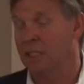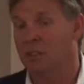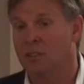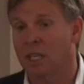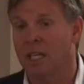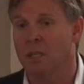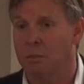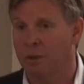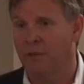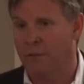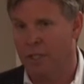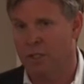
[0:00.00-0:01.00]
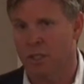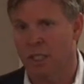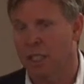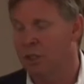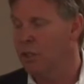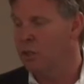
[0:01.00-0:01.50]
get stuck,
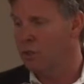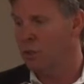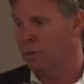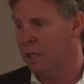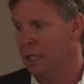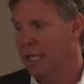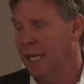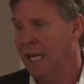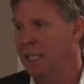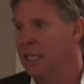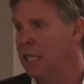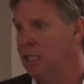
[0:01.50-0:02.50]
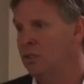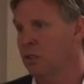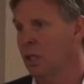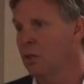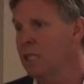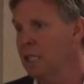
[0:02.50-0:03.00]
preferentially in the tumor, and then they
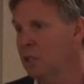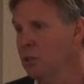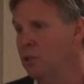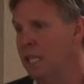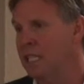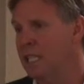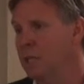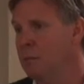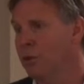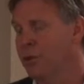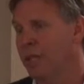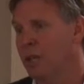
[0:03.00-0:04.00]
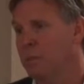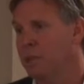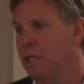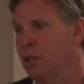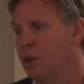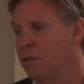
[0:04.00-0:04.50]
slowly elute that
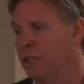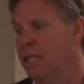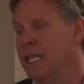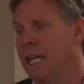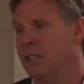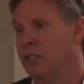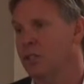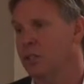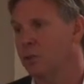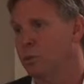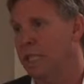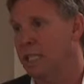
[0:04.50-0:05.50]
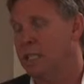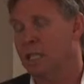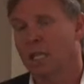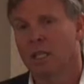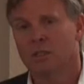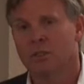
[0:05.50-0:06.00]
chemotherapy over the next 2 weeks.
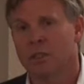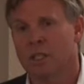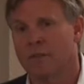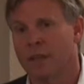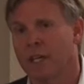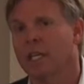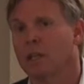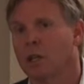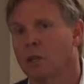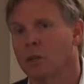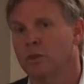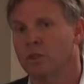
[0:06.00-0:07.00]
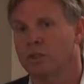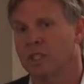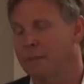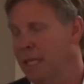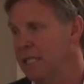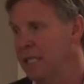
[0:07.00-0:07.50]
So there's very low
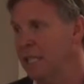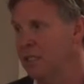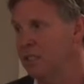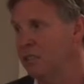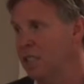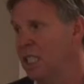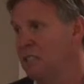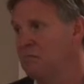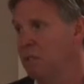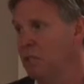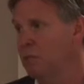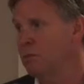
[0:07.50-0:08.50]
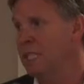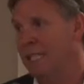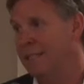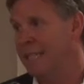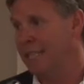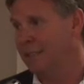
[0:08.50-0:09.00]
systemic toxicity, you don't
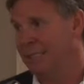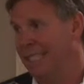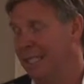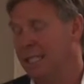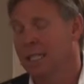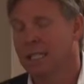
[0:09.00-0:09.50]
get that sick,